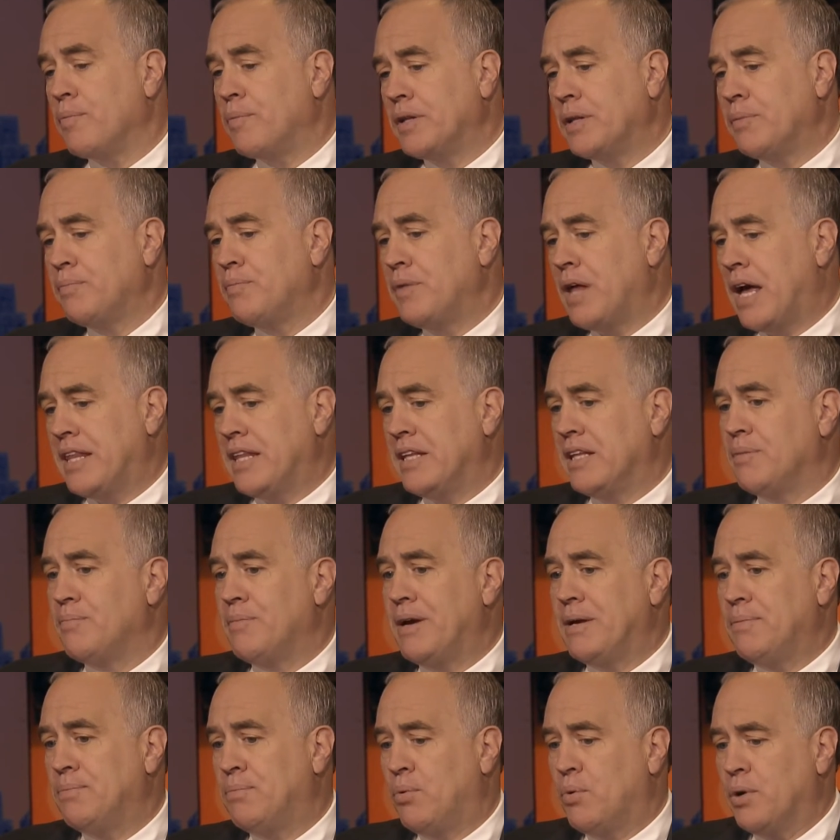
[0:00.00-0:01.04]
But the, I think the
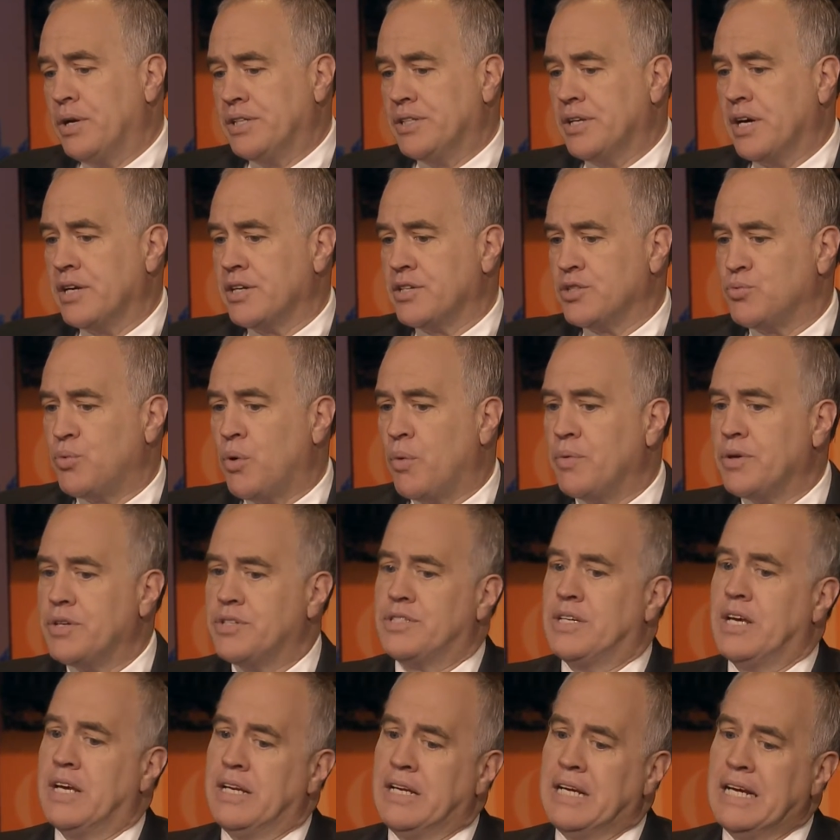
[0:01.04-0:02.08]
main point, Doug, is what we
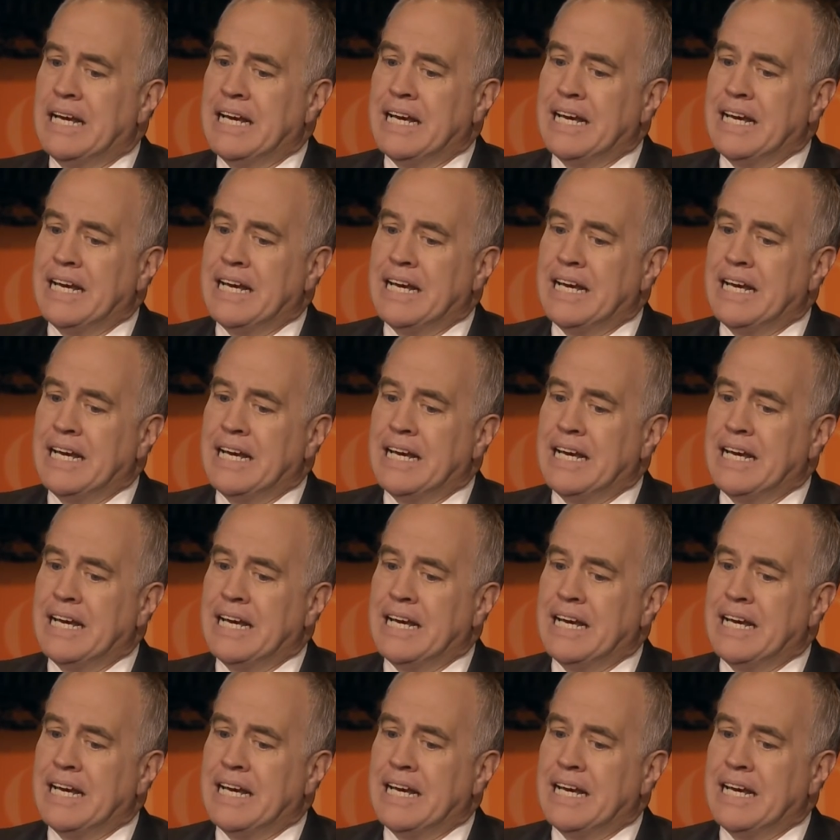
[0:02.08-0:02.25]
said